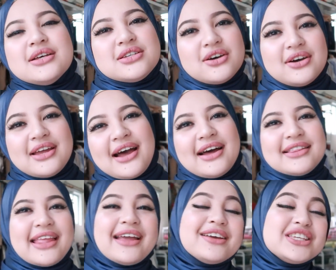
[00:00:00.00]
So, yeah.
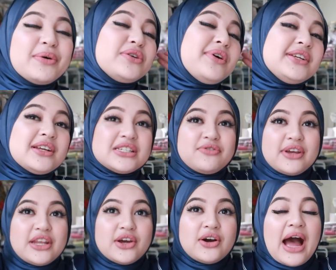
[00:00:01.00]
Thank you so much for watching this
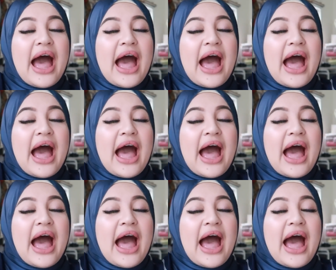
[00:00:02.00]
video.